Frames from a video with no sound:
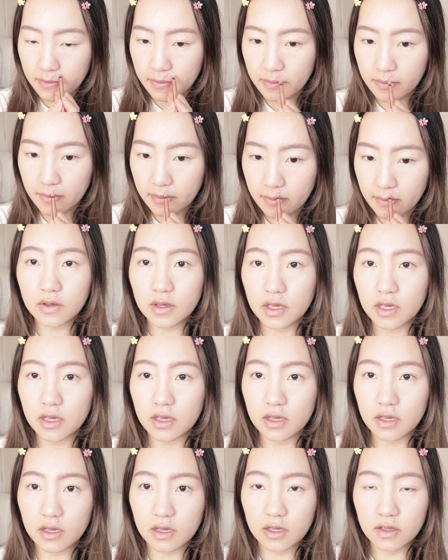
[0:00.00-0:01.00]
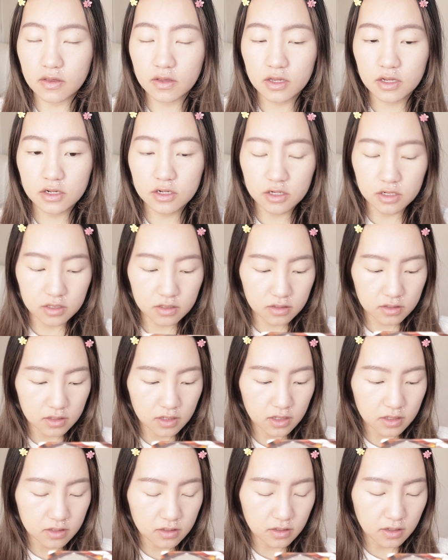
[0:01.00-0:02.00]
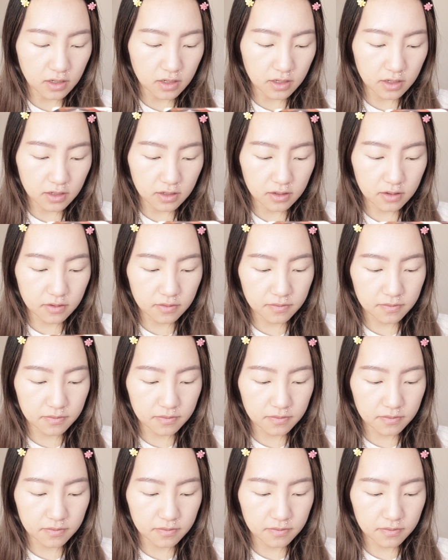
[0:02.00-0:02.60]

Okay, and then she says like,